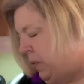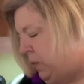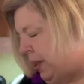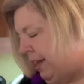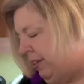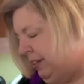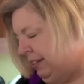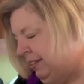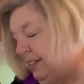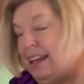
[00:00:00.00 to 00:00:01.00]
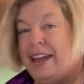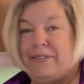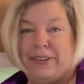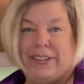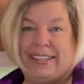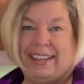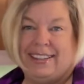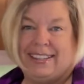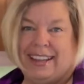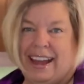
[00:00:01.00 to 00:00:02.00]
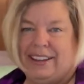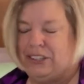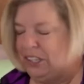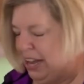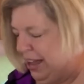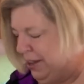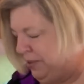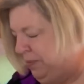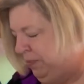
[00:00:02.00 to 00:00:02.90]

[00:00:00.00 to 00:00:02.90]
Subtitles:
Well, ever since that show,